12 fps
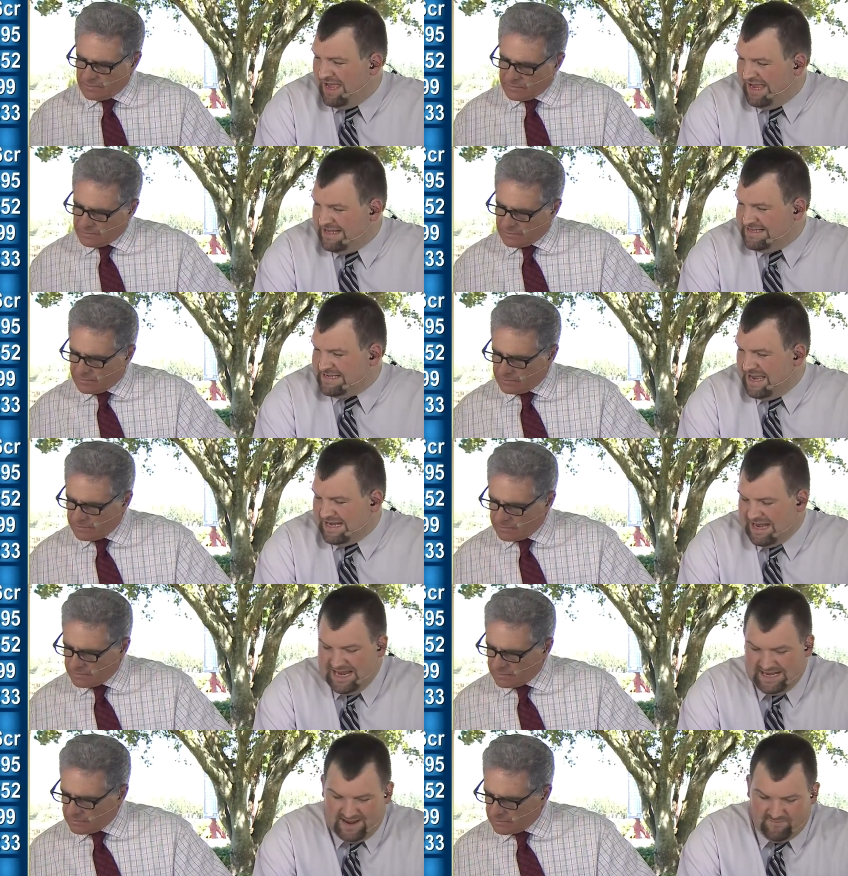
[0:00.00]
Speaker 1: Inside
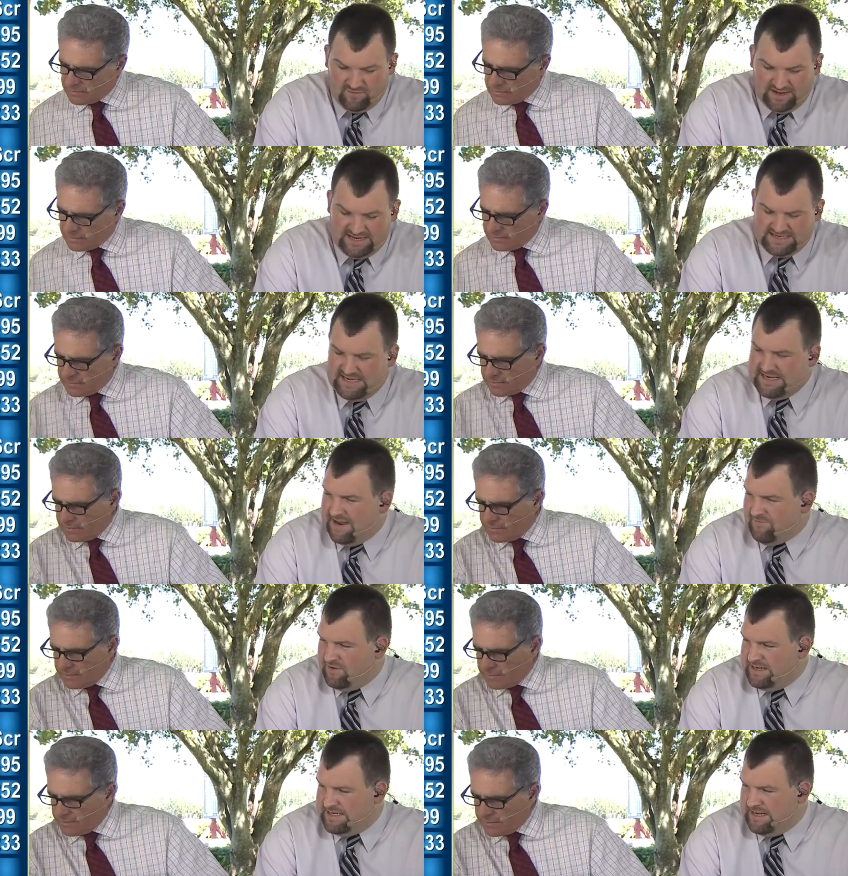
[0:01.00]
gate, never easy. Never
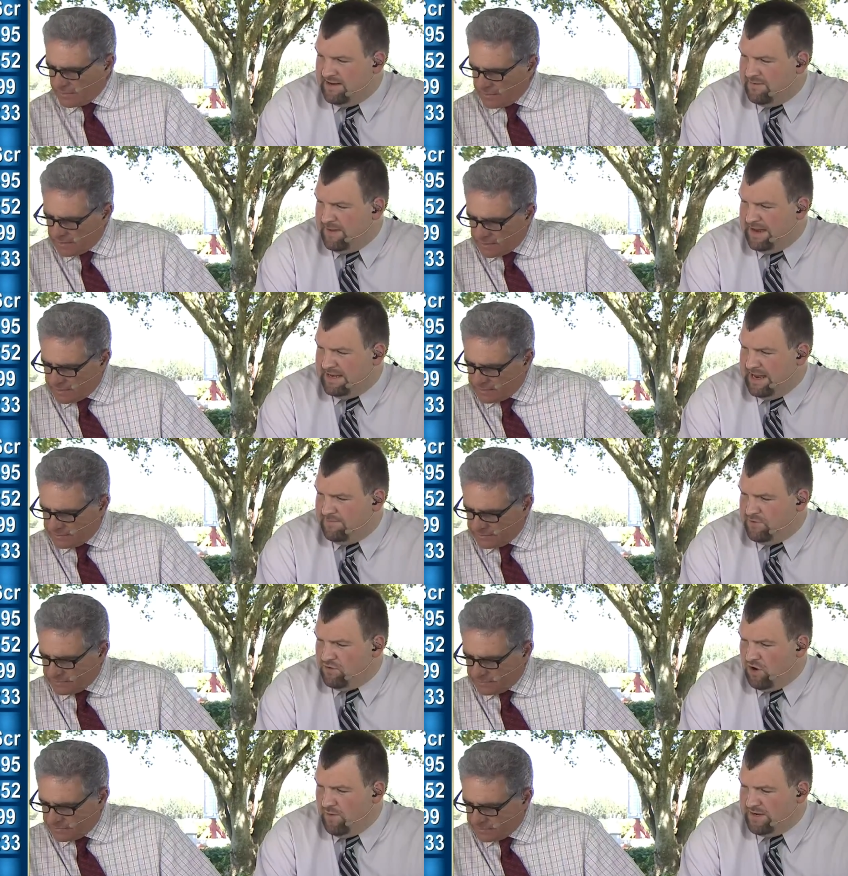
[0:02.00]
easy to debate
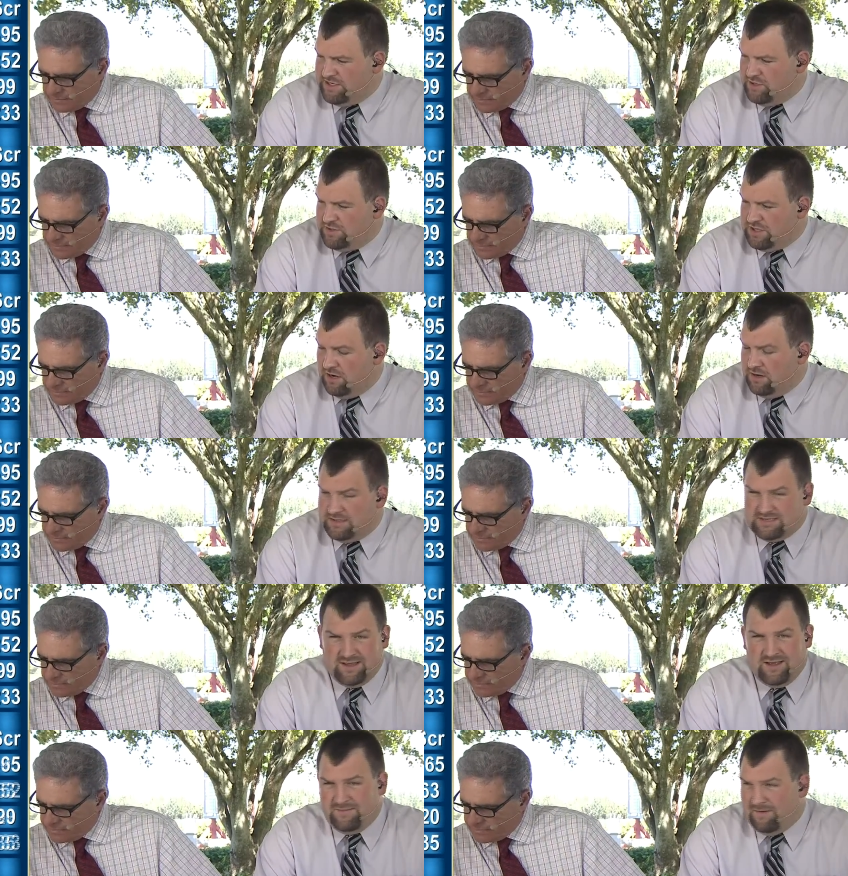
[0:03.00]
debut going two turns.
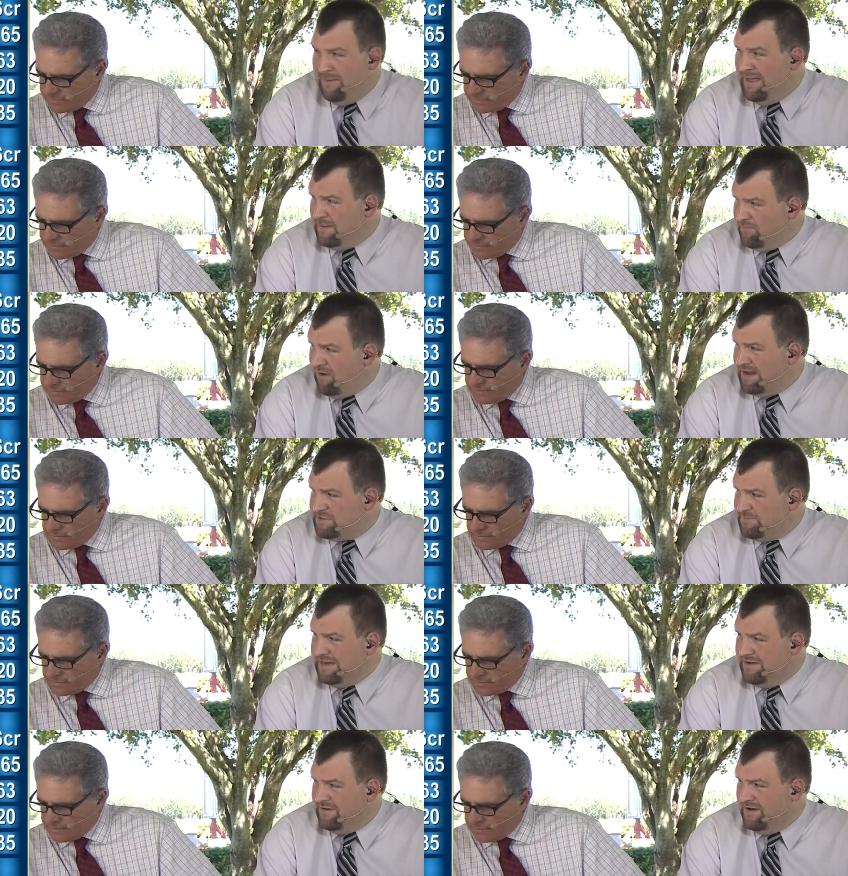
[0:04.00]
But man, the price will be
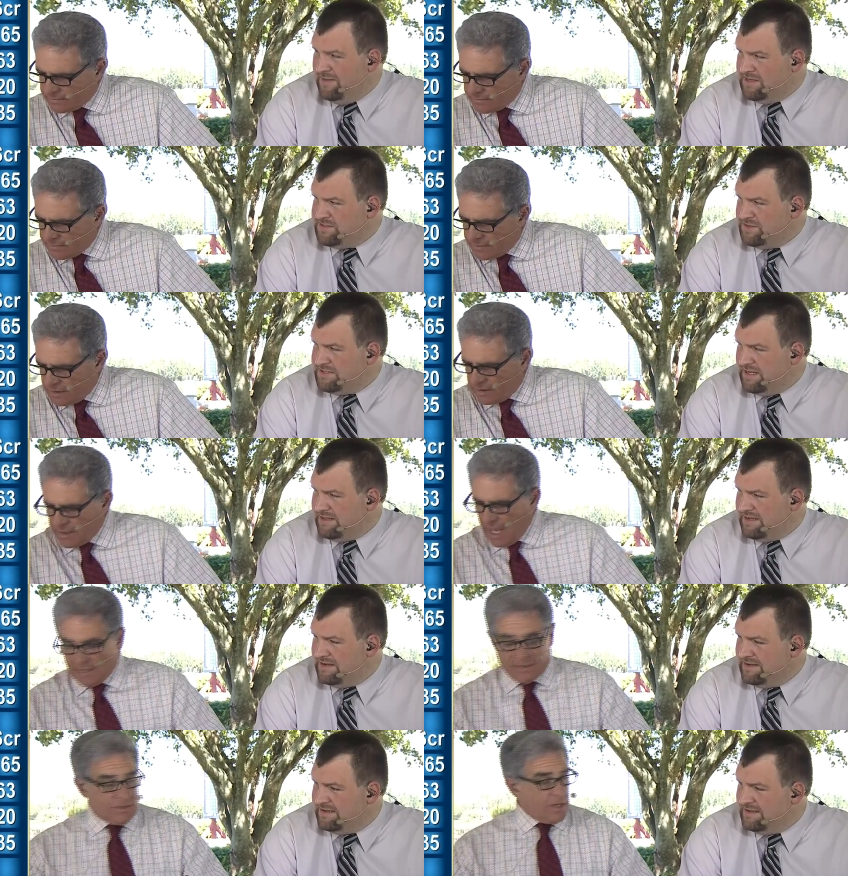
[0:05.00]
good on this horse.
Speaker 2: Yeah,
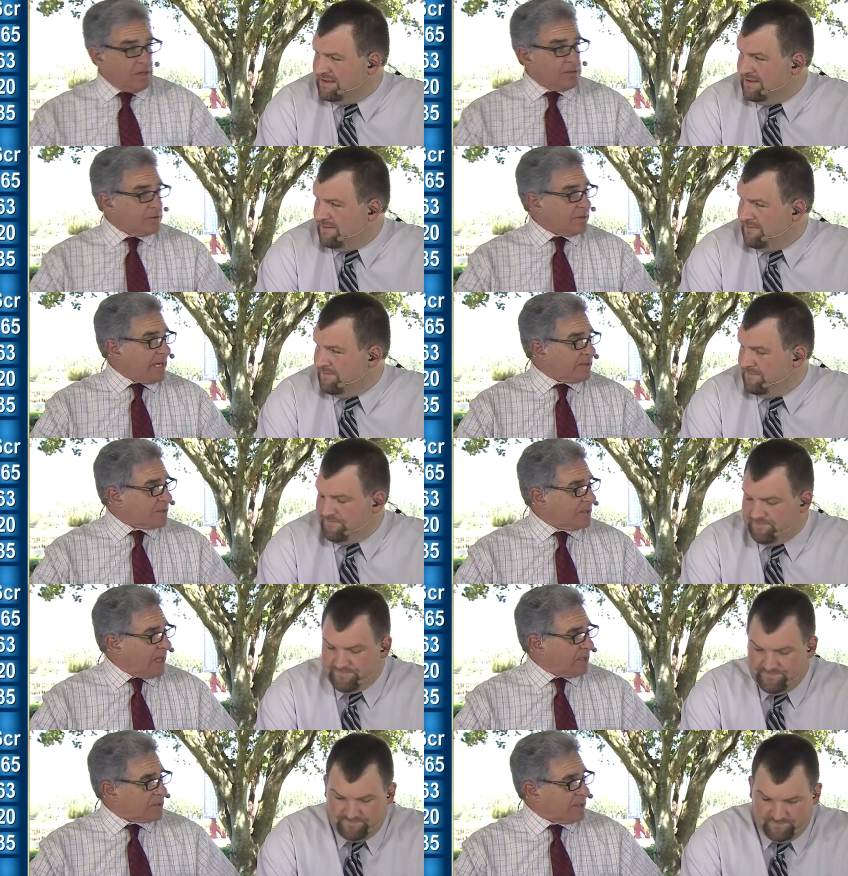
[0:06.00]
and it's
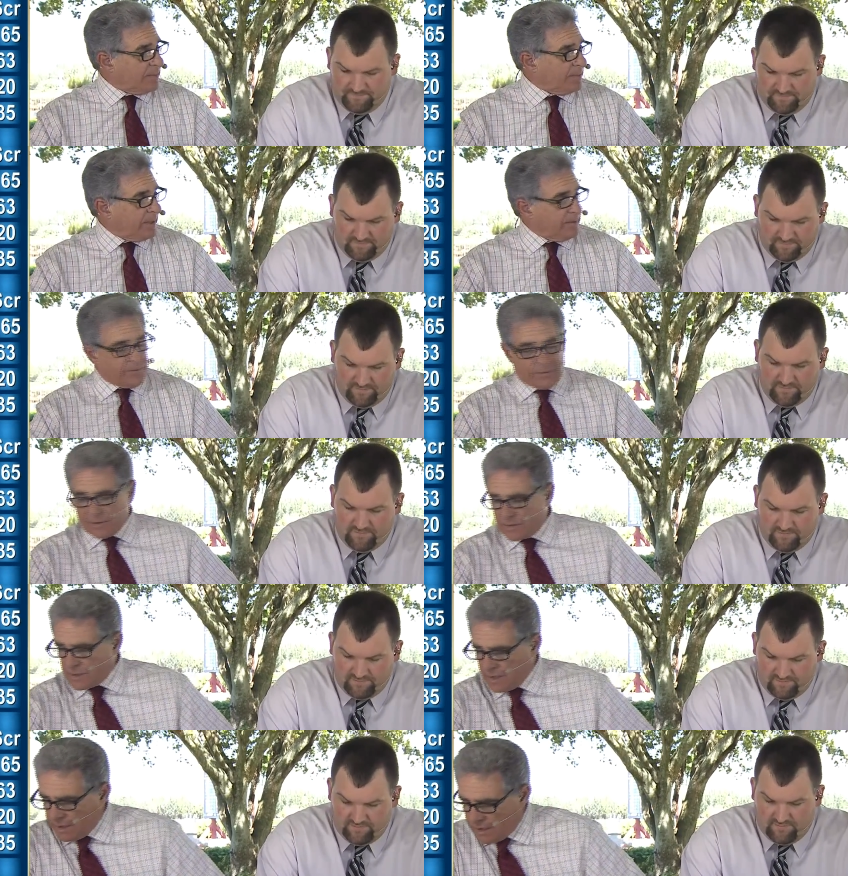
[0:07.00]
$100,000 they paid for
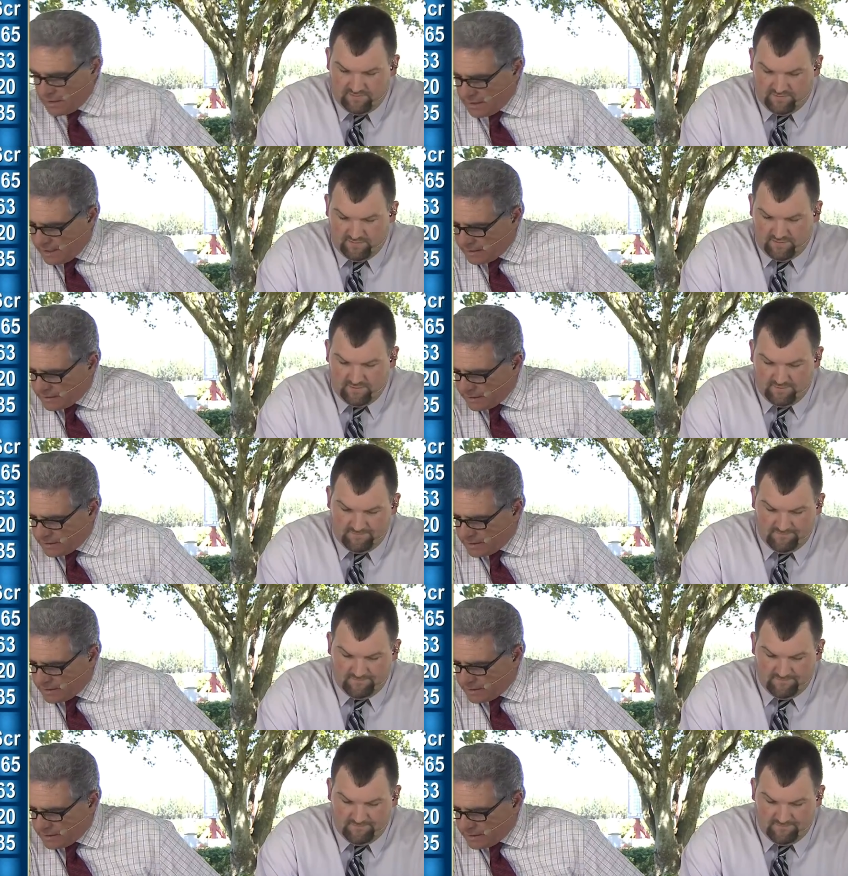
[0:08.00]
this uh, gelding uh,